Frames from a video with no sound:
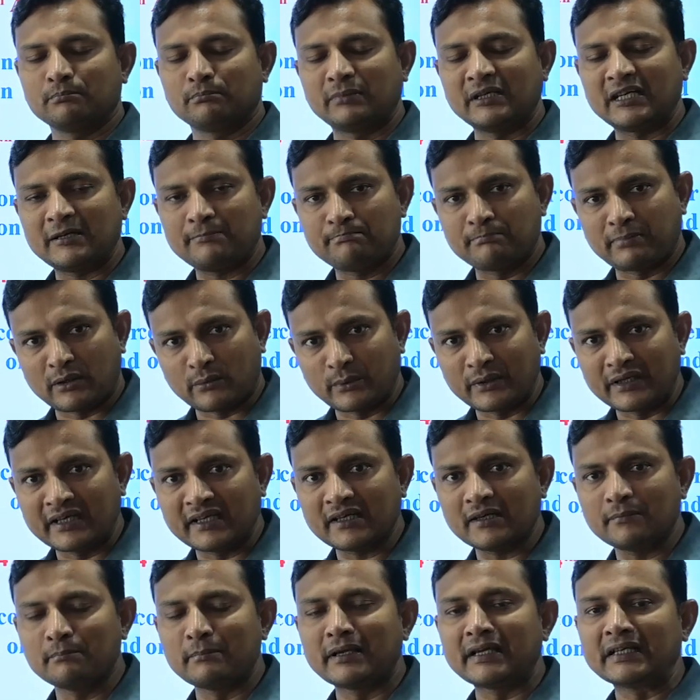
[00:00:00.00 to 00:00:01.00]
will
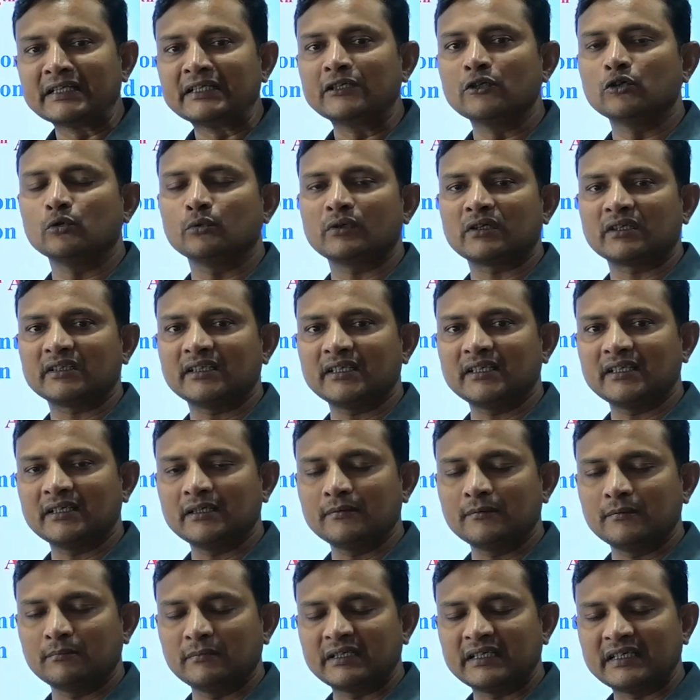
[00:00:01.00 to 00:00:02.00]
prevail mainly over
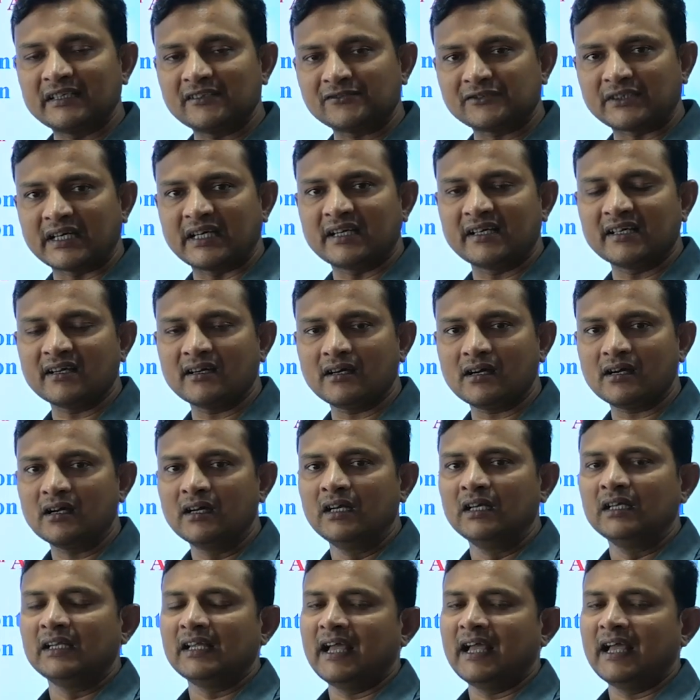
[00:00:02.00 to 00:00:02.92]
the East India